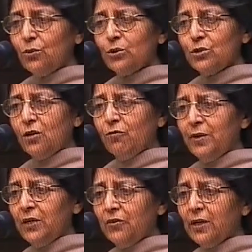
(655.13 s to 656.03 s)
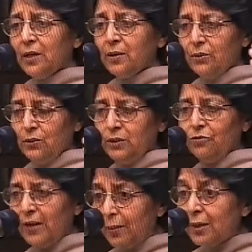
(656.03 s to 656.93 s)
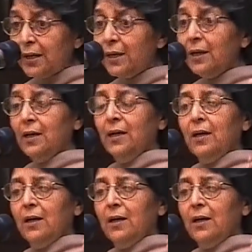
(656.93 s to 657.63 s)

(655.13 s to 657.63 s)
those of the family,